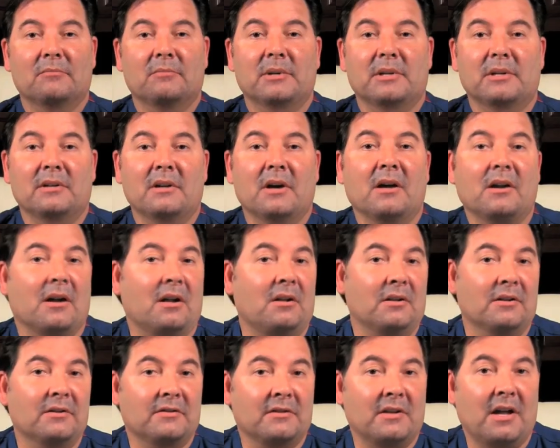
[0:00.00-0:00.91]
But not
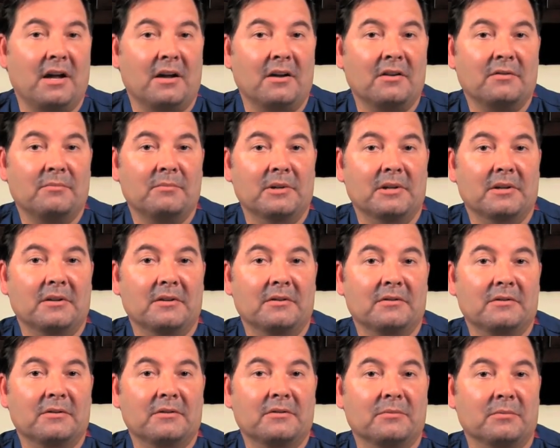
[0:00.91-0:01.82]
all is lost,
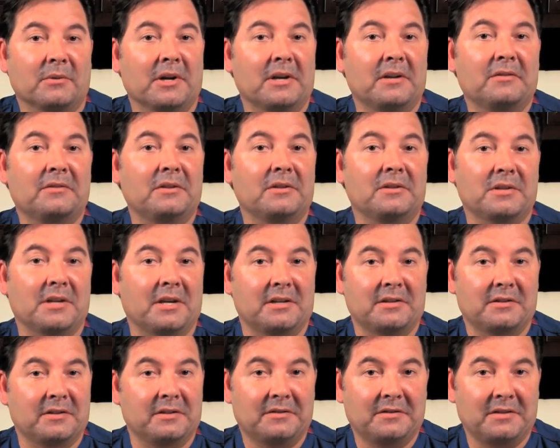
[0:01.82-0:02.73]
because there's ways to
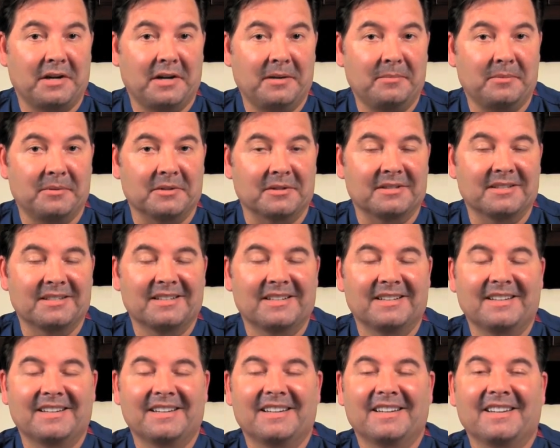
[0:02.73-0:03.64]
change this diaper.
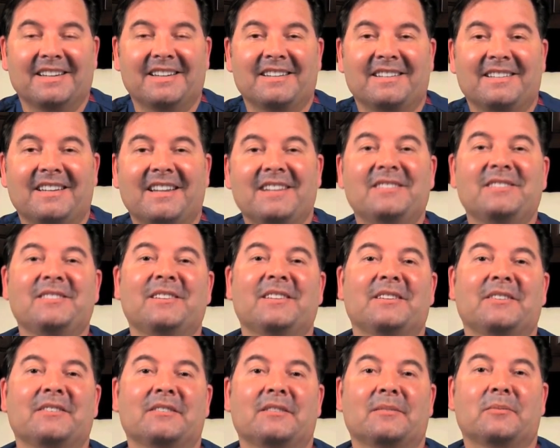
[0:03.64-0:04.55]
Essentially,
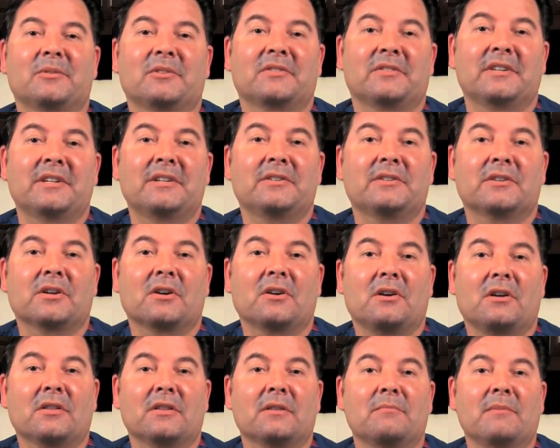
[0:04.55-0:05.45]
there's a procedure
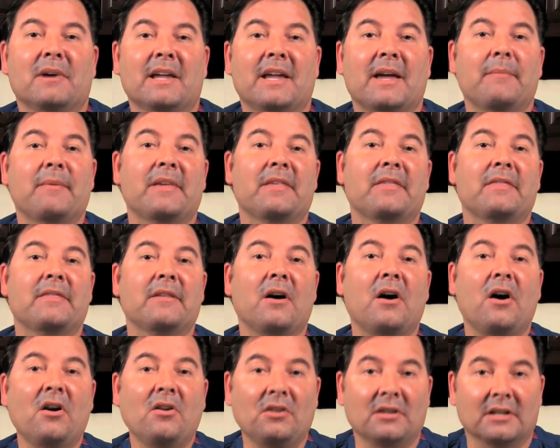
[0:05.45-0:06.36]
called the Miami
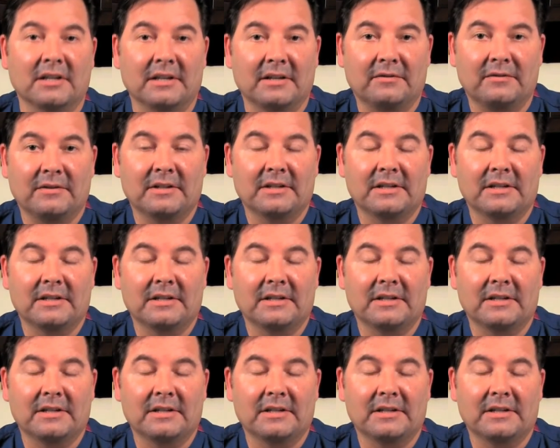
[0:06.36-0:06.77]
thong lift,